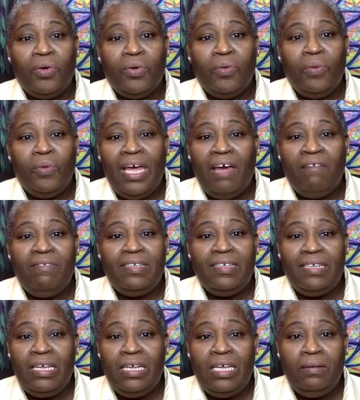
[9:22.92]
We have
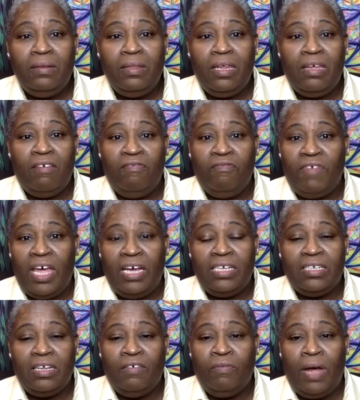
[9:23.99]
seen the
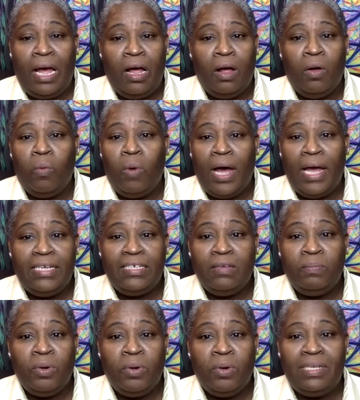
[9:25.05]
effects of how white
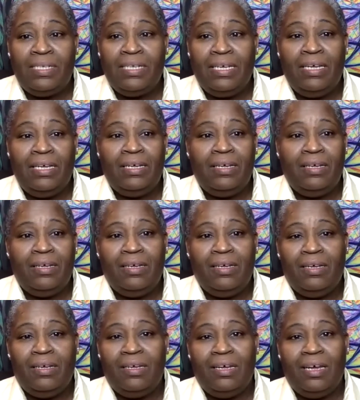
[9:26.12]
supremacy
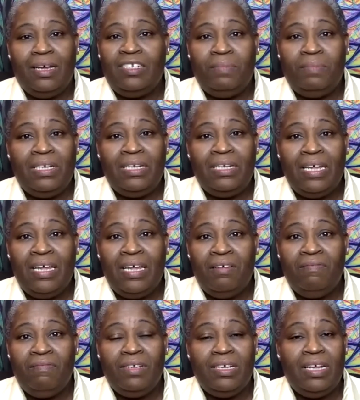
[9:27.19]
has been
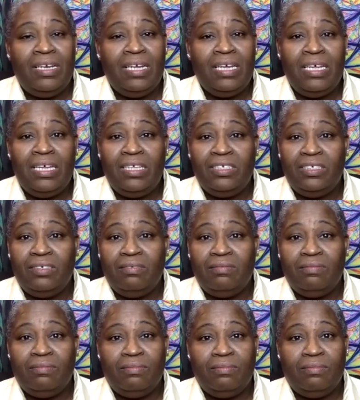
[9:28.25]
lived in each
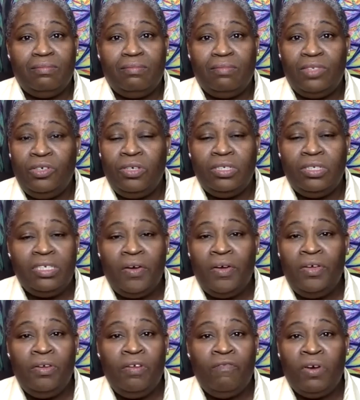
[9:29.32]

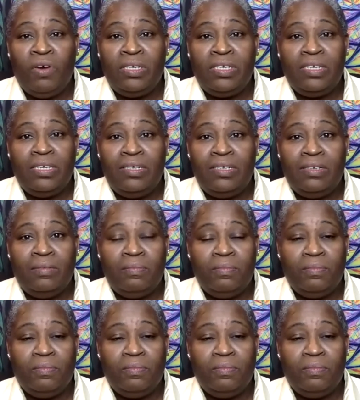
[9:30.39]
Unitarian Universalism